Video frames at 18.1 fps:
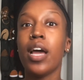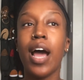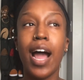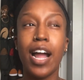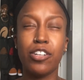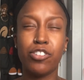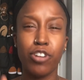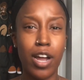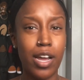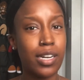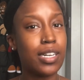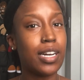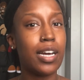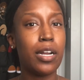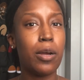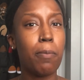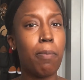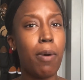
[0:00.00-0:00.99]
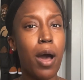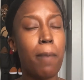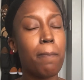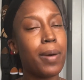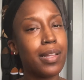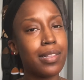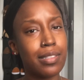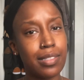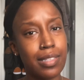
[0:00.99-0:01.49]
I try to cut out pop
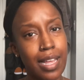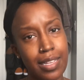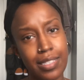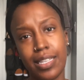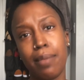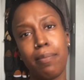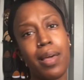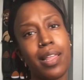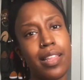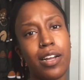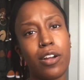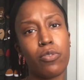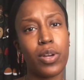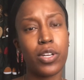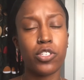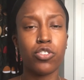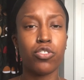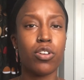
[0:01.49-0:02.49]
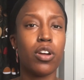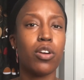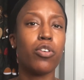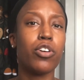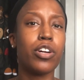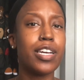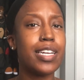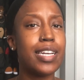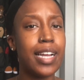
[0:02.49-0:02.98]
unless I'm at like a restaurant
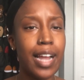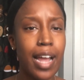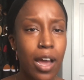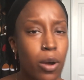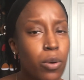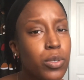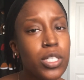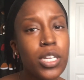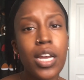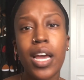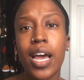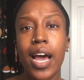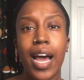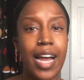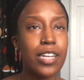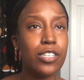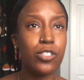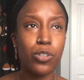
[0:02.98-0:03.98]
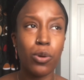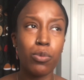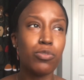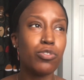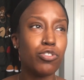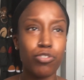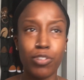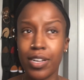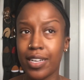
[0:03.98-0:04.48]
or eating out. I don't
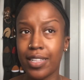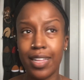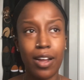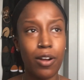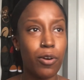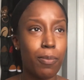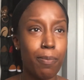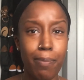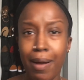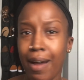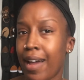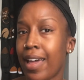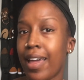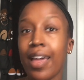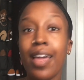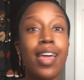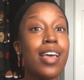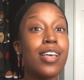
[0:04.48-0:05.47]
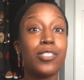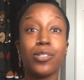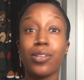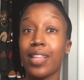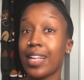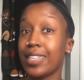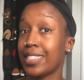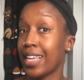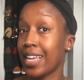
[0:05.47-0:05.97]
drink that or buy it. So
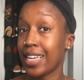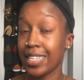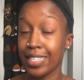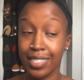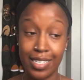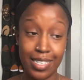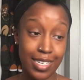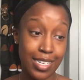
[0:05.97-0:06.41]
that's like